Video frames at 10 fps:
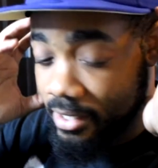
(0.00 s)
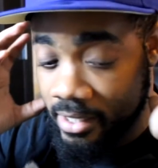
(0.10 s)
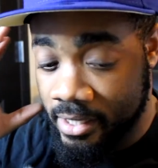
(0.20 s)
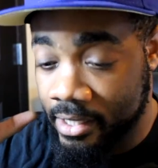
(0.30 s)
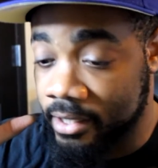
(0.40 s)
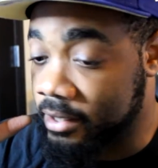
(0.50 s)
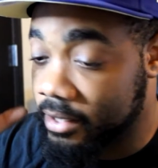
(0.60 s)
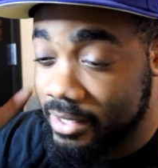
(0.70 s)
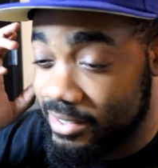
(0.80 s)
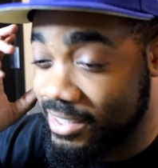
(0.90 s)
and
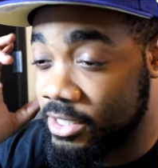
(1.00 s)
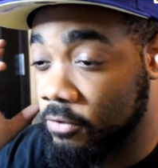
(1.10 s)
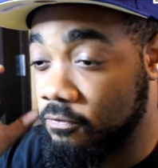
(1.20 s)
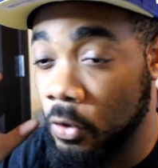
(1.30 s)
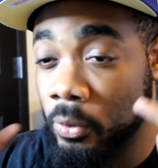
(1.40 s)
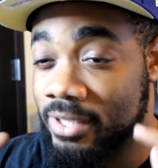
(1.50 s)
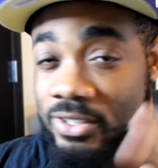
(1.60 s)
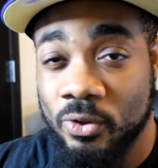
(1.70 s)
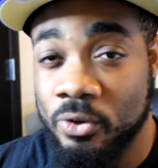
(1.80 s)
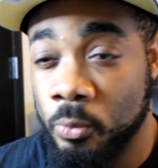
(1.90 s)
just
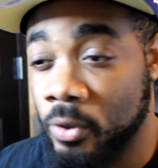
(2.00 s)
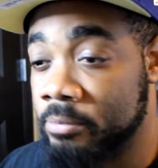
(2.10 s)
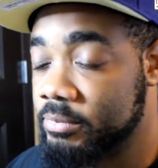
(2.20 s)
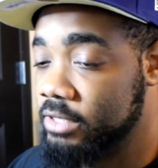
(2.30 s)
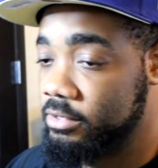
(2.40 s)
focused on one.